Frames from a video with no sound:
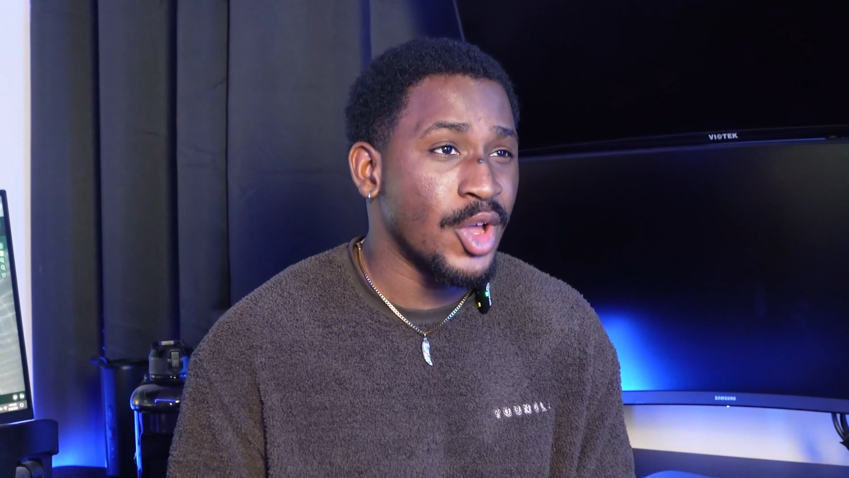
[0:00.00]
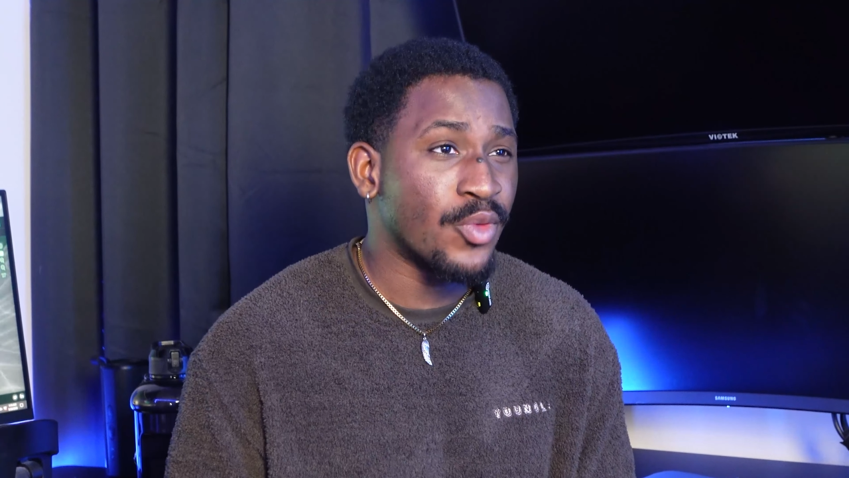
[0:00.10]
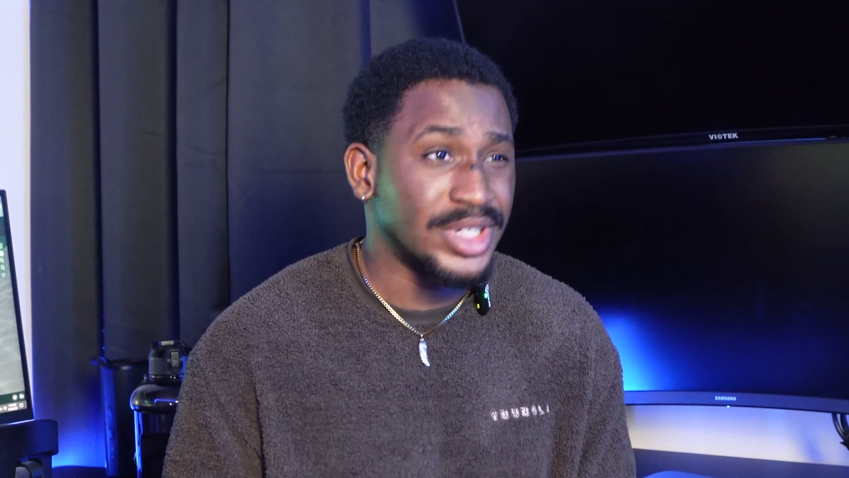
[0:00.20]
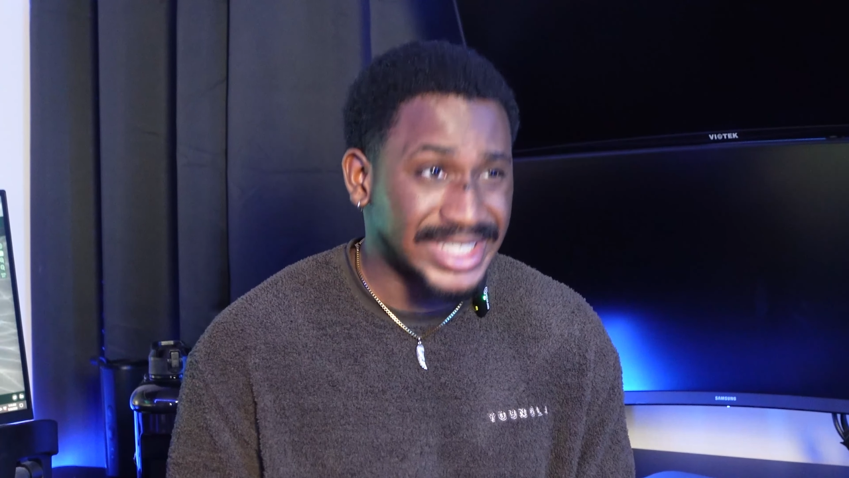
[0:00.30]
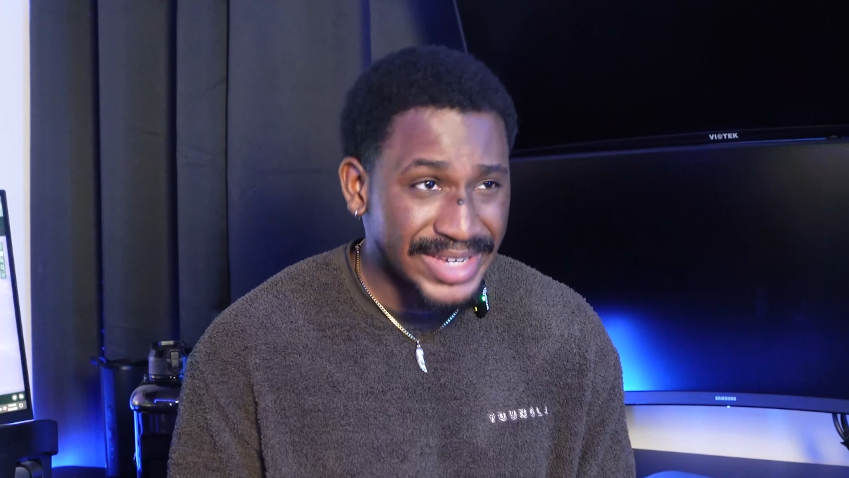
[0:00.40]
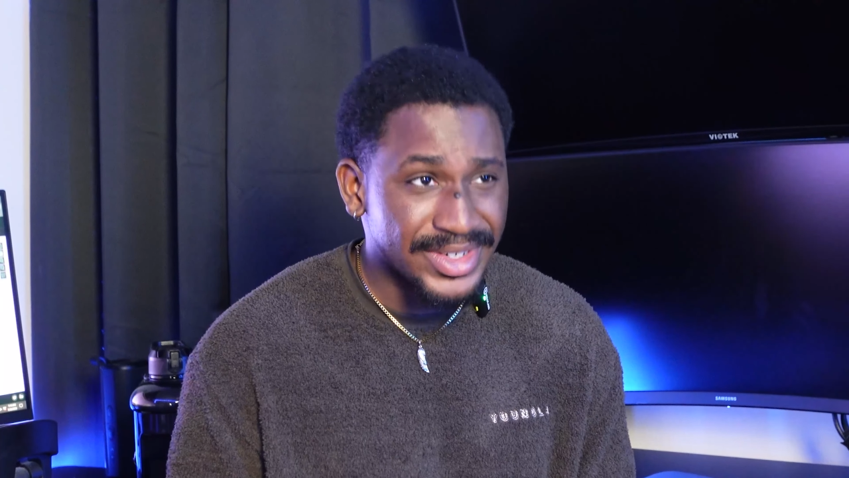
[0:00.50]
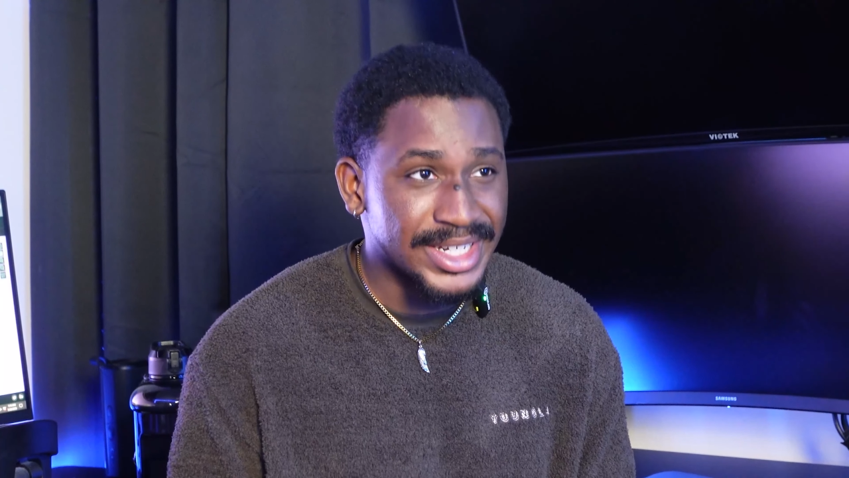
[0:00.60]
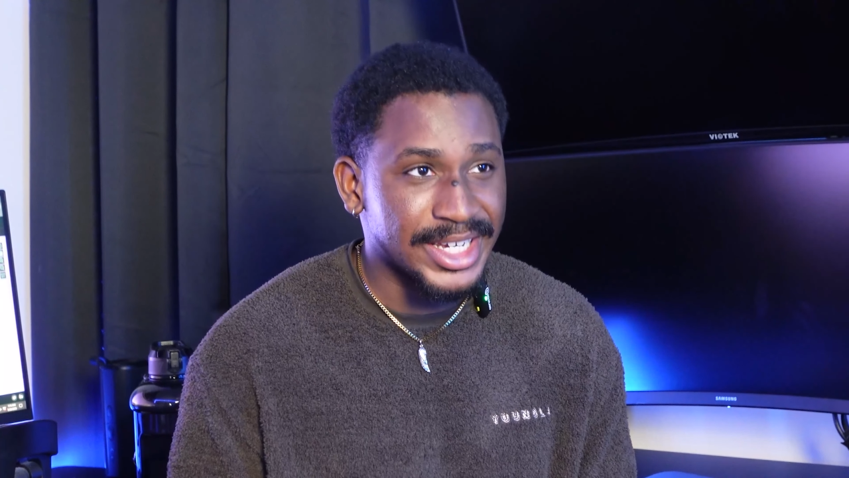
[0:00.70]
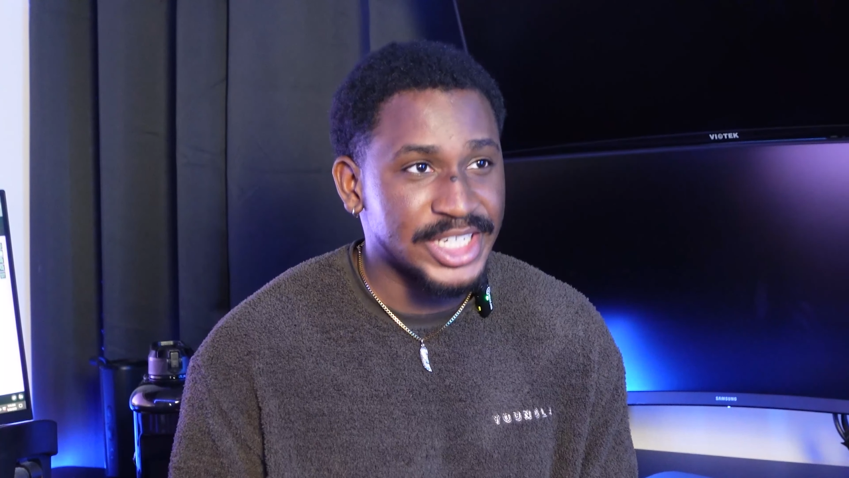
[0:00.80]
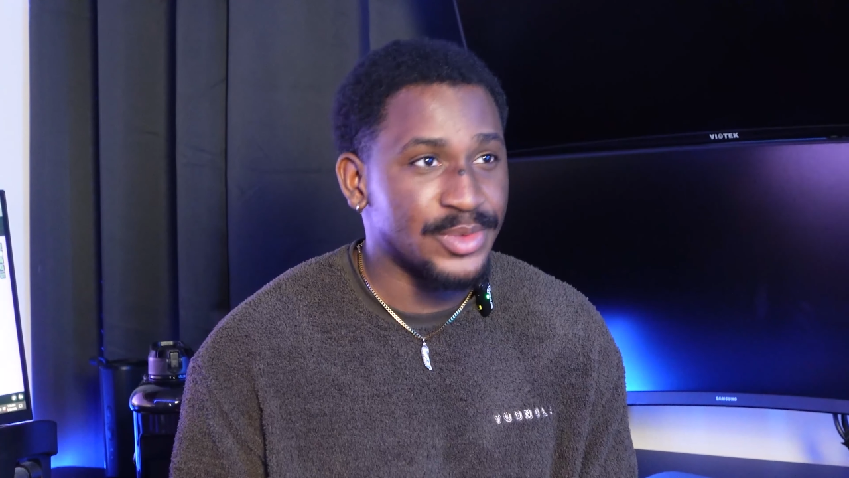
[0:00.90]
for seven
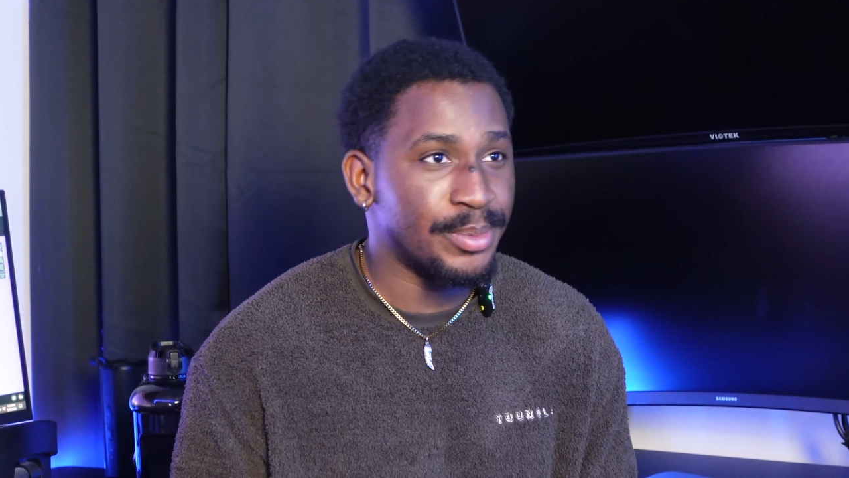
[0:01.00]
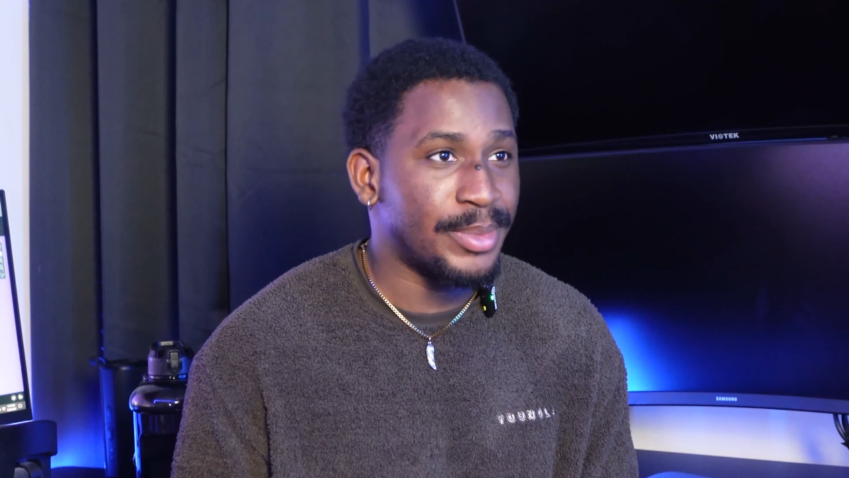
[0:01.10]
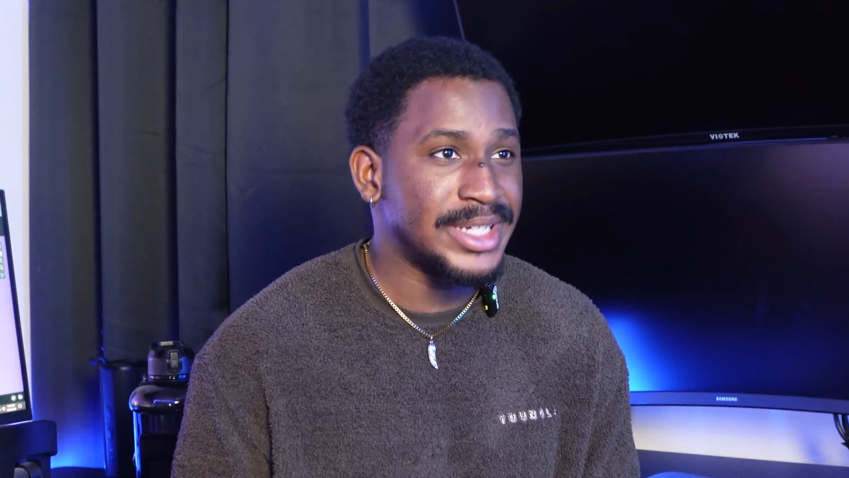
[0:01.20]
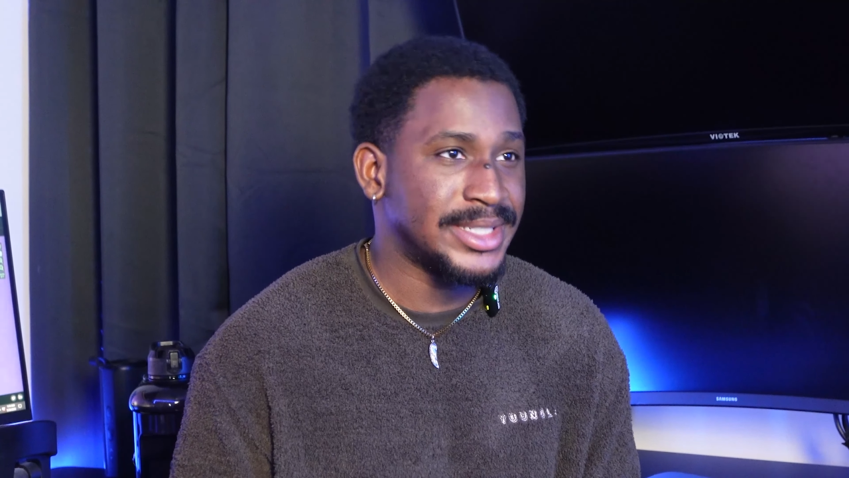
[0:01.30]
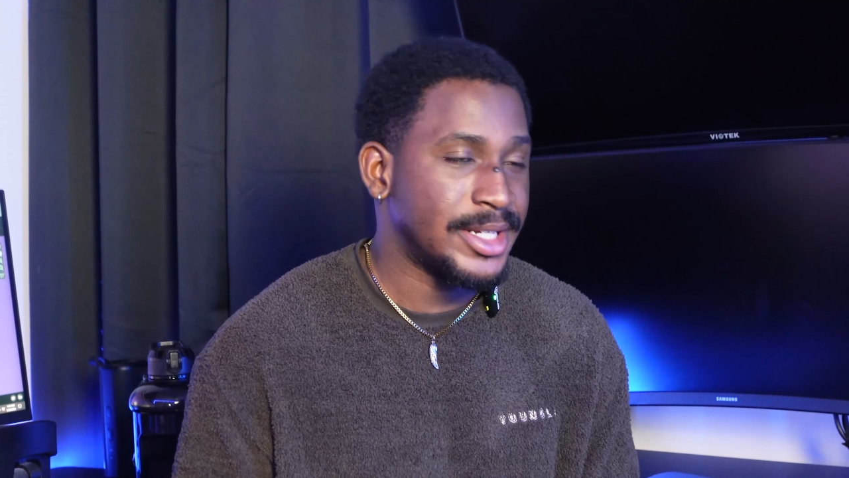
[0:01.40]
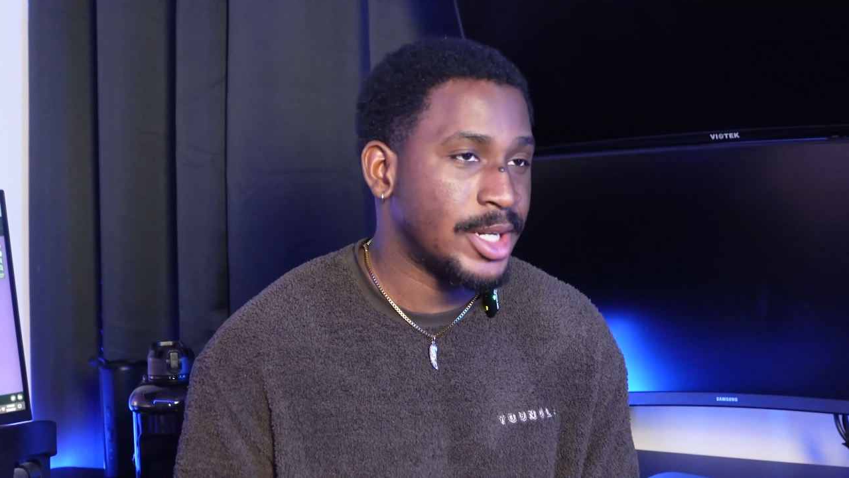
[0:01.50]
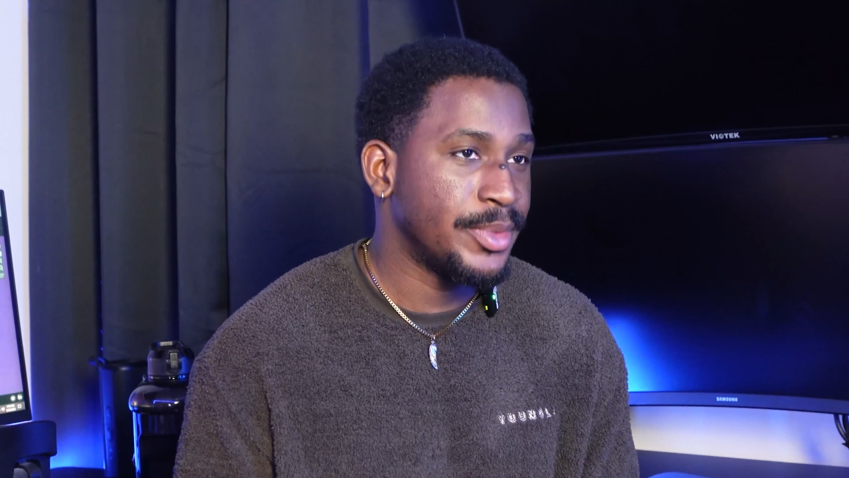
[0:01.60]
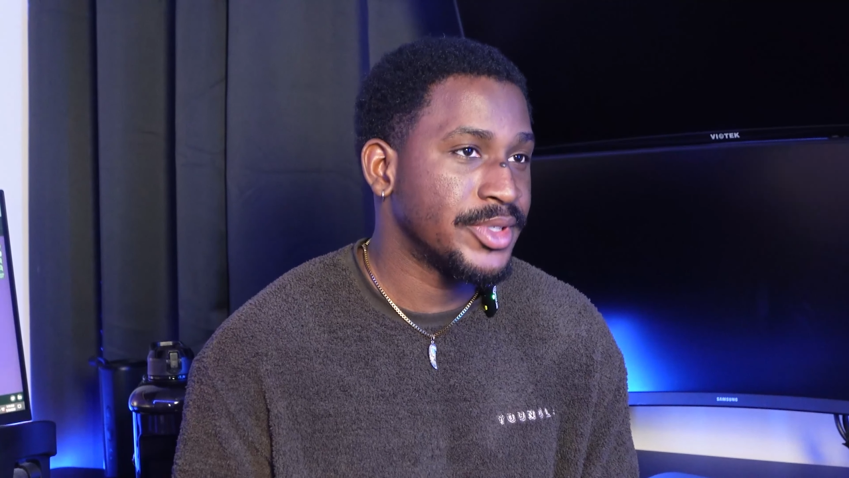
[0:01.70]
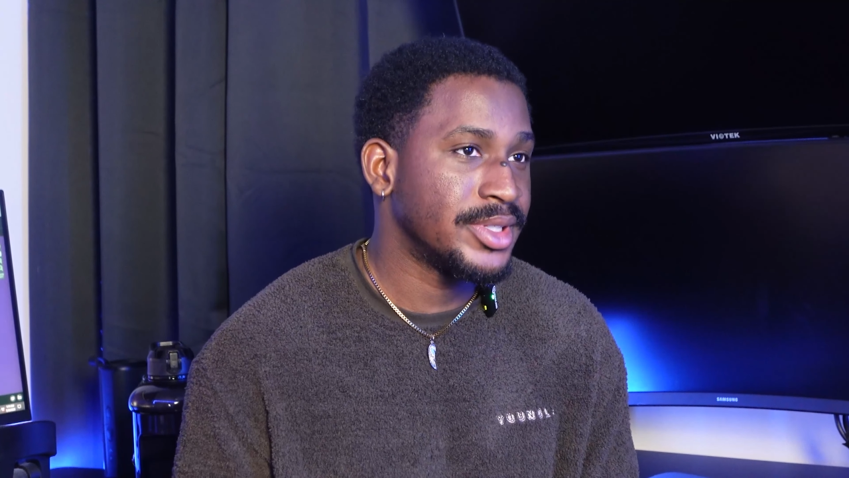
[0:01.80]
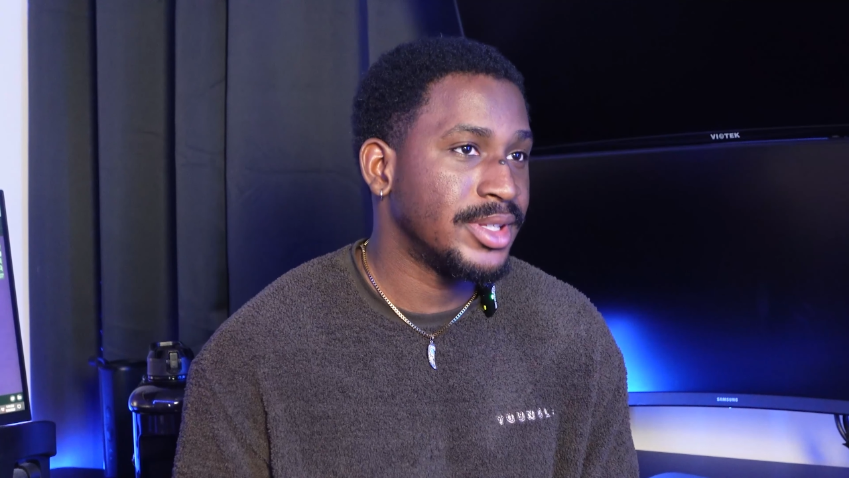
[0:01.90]
days by signing up
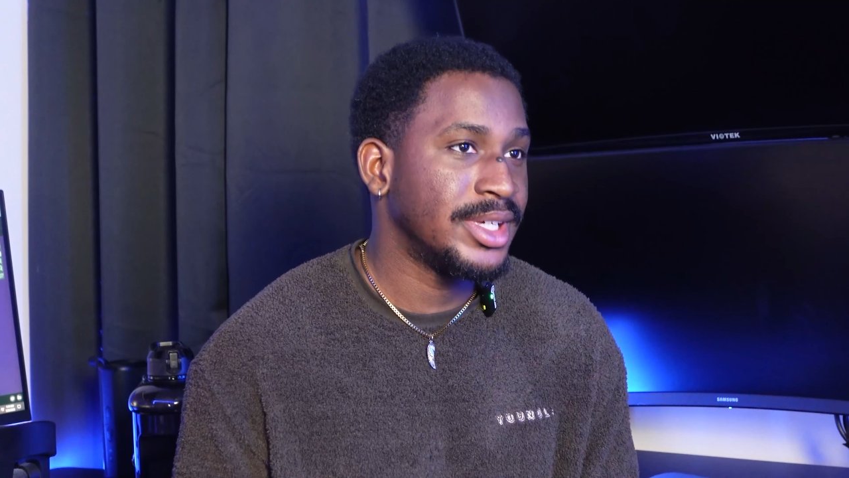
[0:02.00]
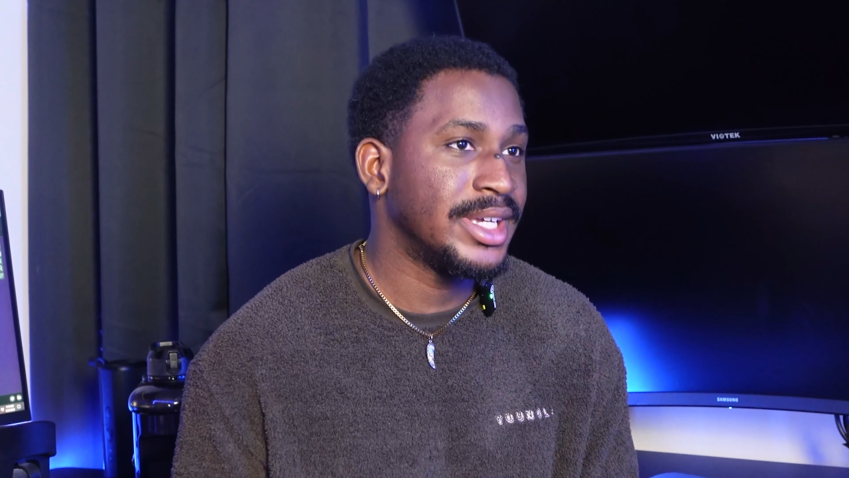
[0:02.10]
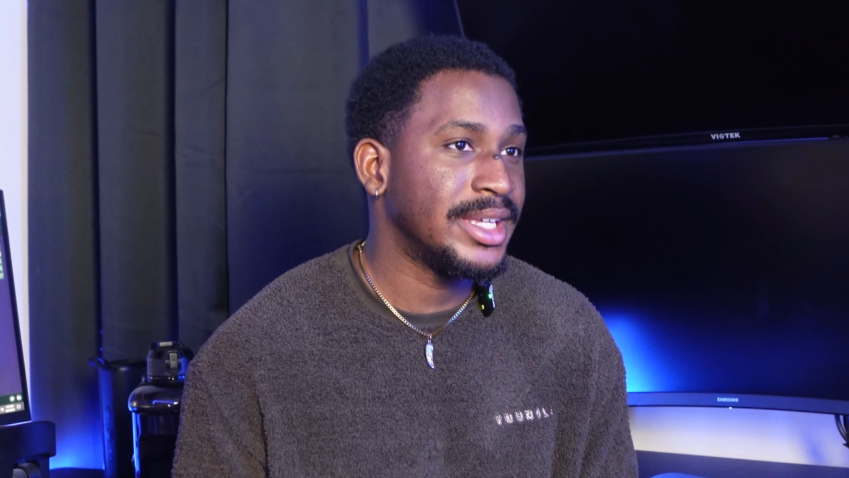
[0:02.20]
using the link